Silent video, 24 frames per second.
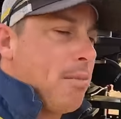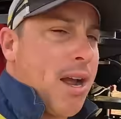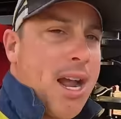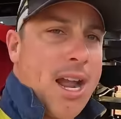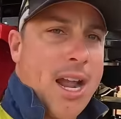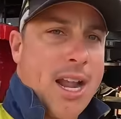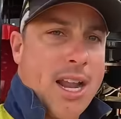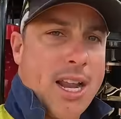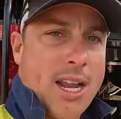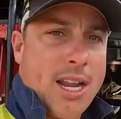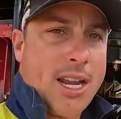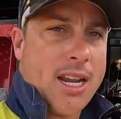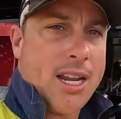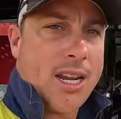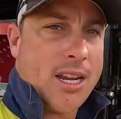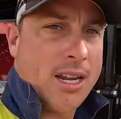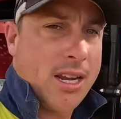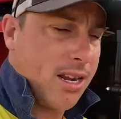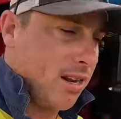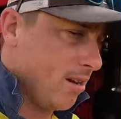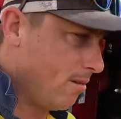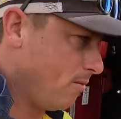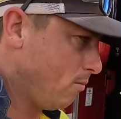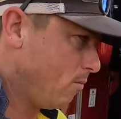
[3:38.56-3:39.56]
may
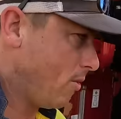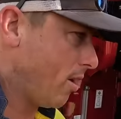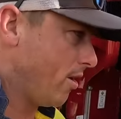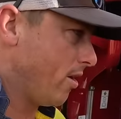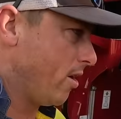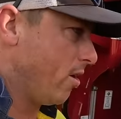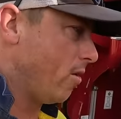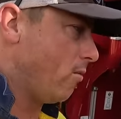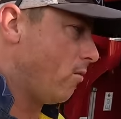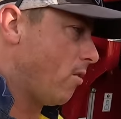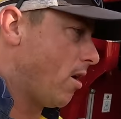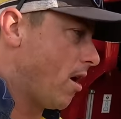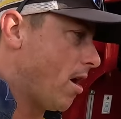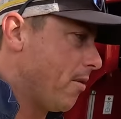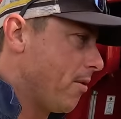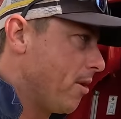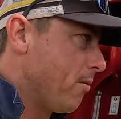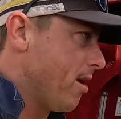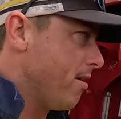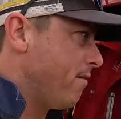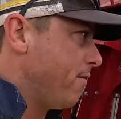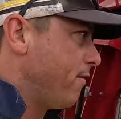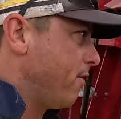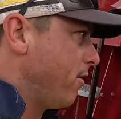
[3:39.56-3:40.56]
wonder why we
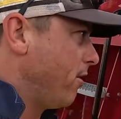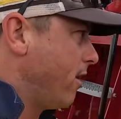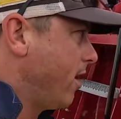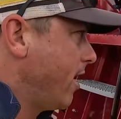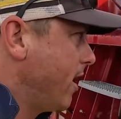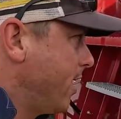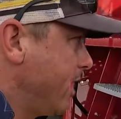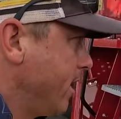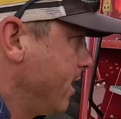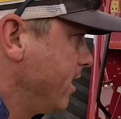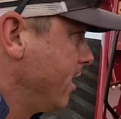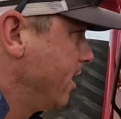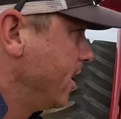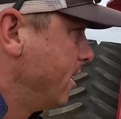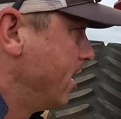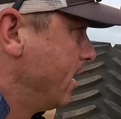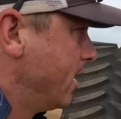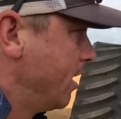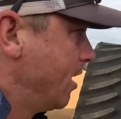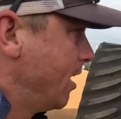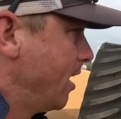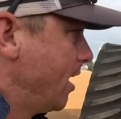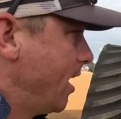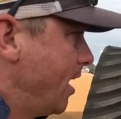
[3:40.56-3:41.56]
went for a,
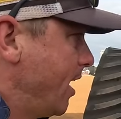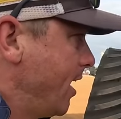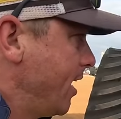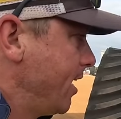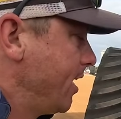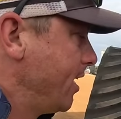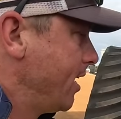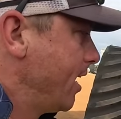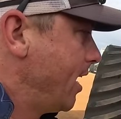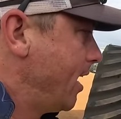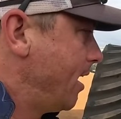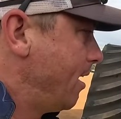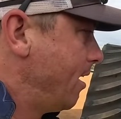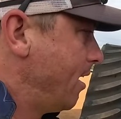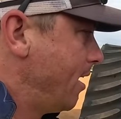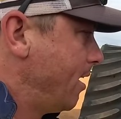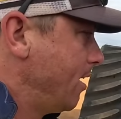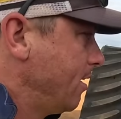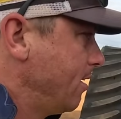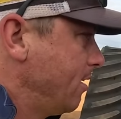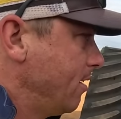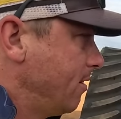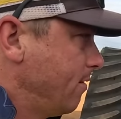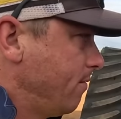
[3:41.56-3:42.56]
a, uh,
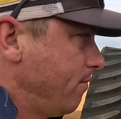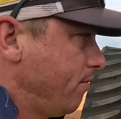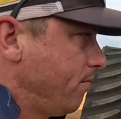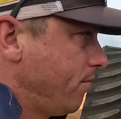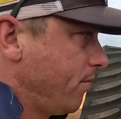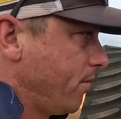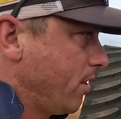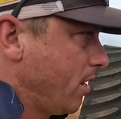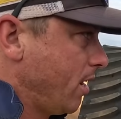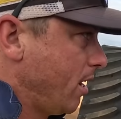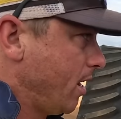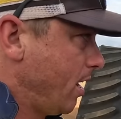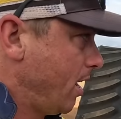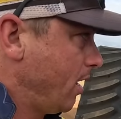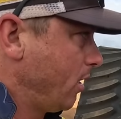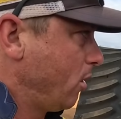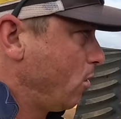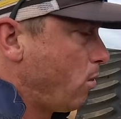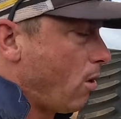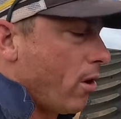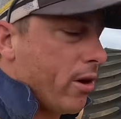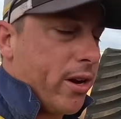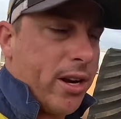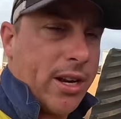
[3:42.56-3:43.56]
a
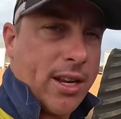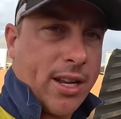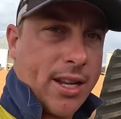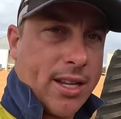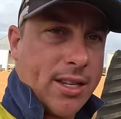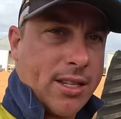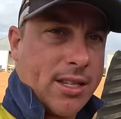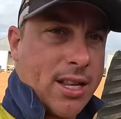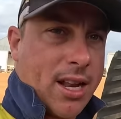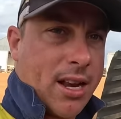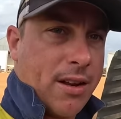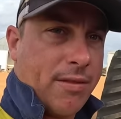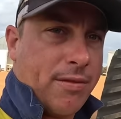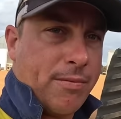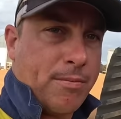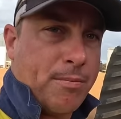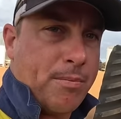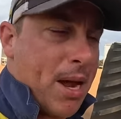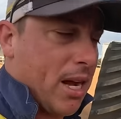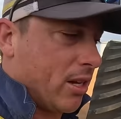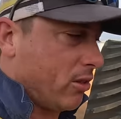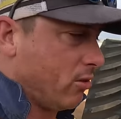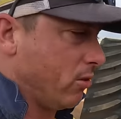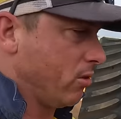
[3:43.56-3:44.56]
quad instead of
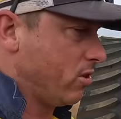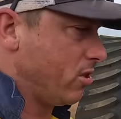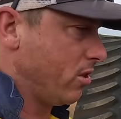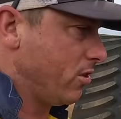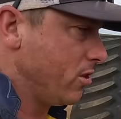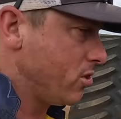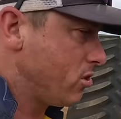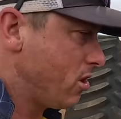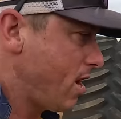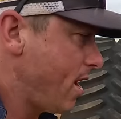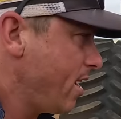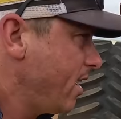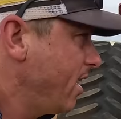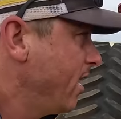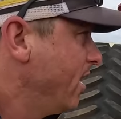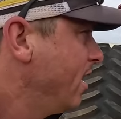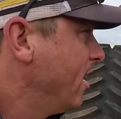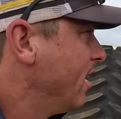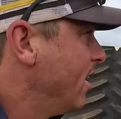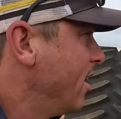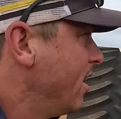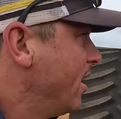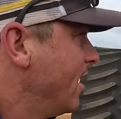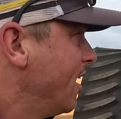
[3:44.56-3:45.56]
back to a two track.
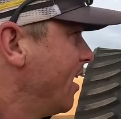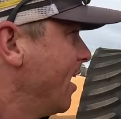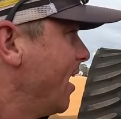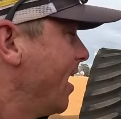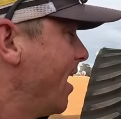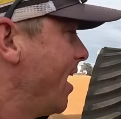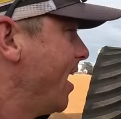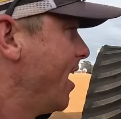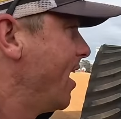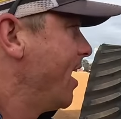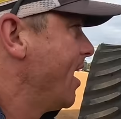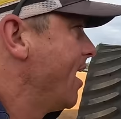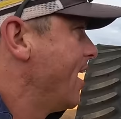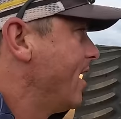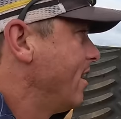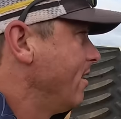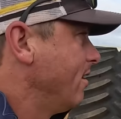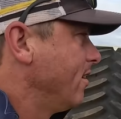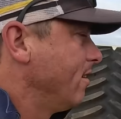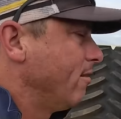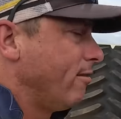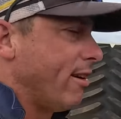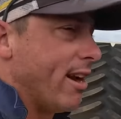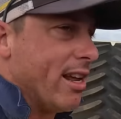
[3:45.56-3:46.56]

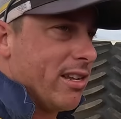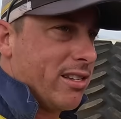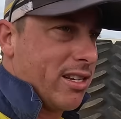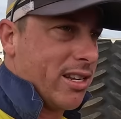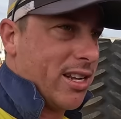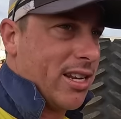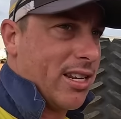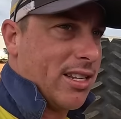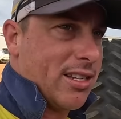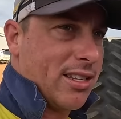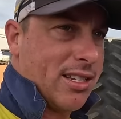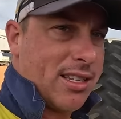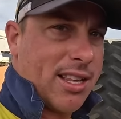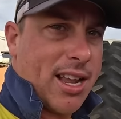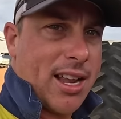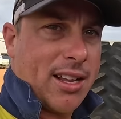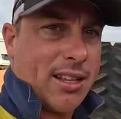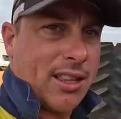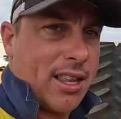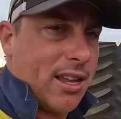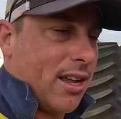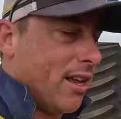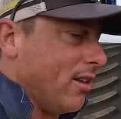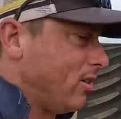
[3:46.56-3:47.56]
And the reason is that
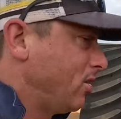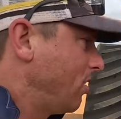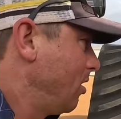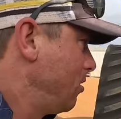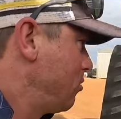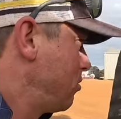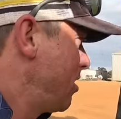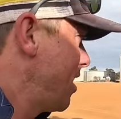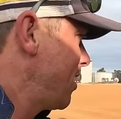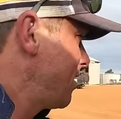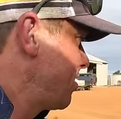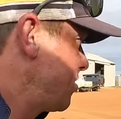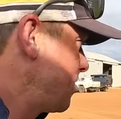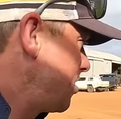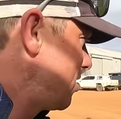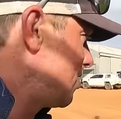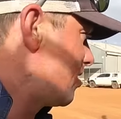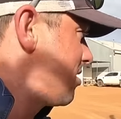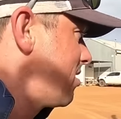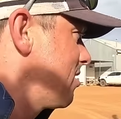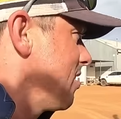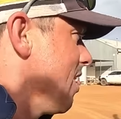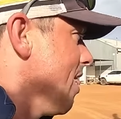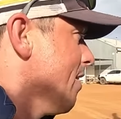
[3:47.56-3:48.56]
the two tracks
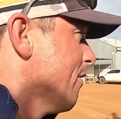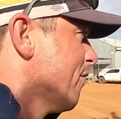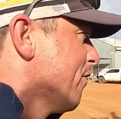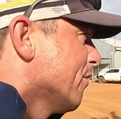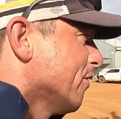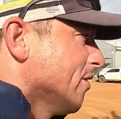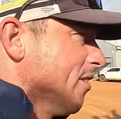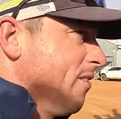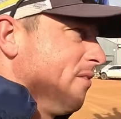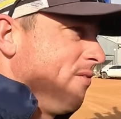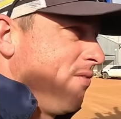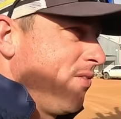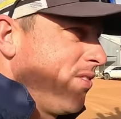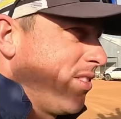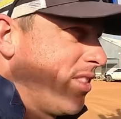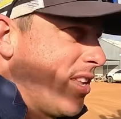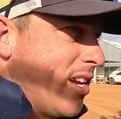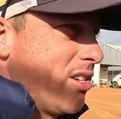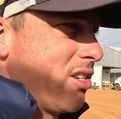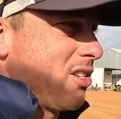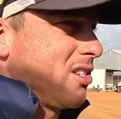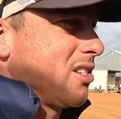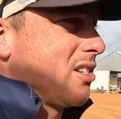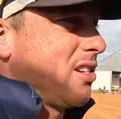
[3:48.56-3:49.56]
just scuff.
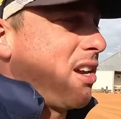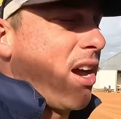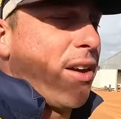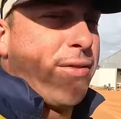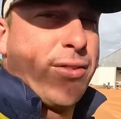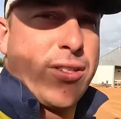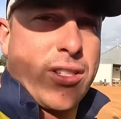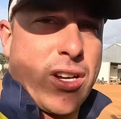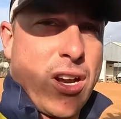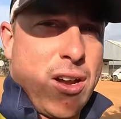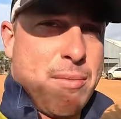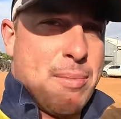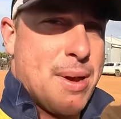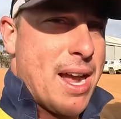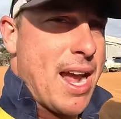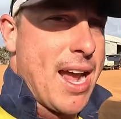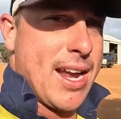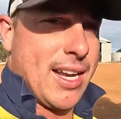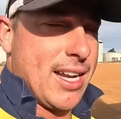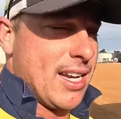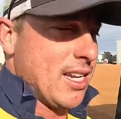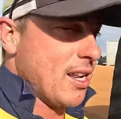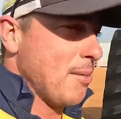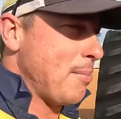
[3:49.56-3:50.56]
They just scuff so
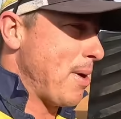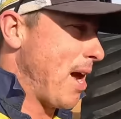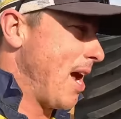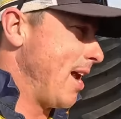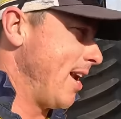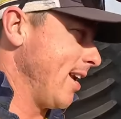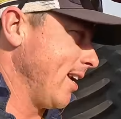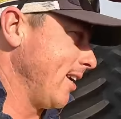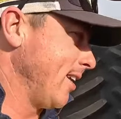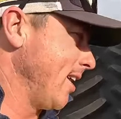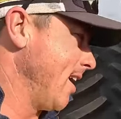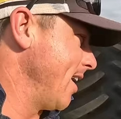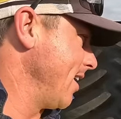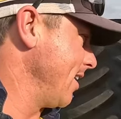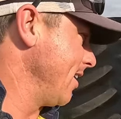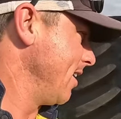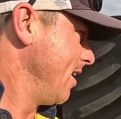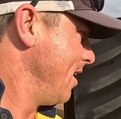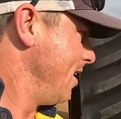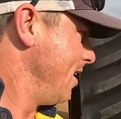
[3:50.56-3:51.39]
badly in the paddock that,